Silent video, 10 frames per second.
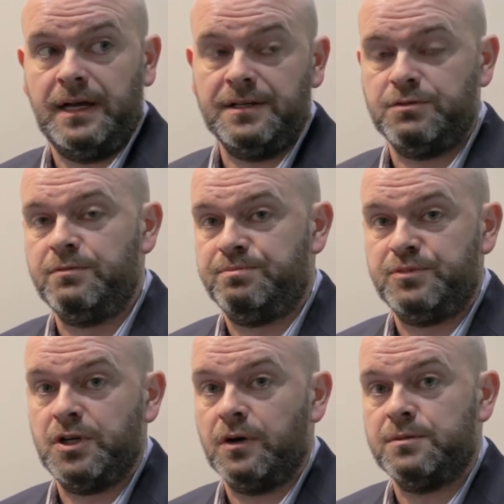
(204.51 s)
as we've
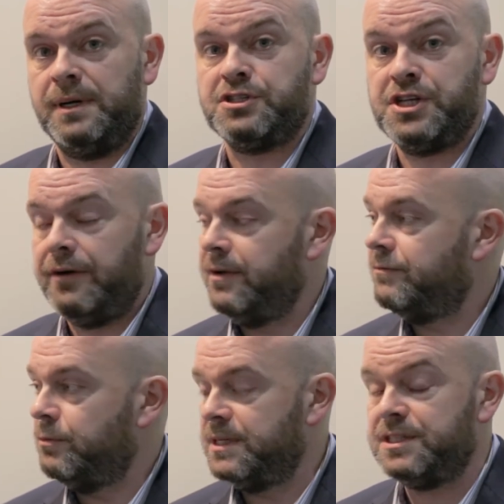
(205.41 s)
talked about sharing
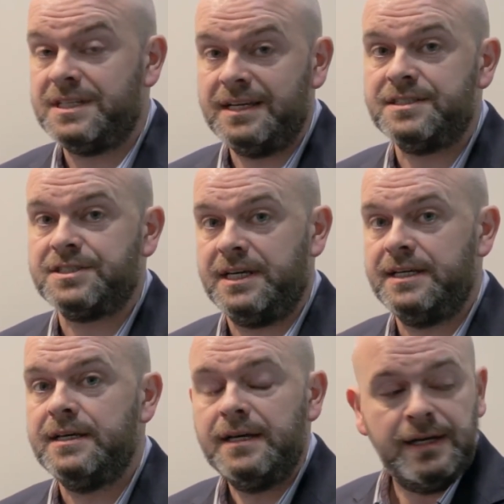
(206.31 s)
information, data is key.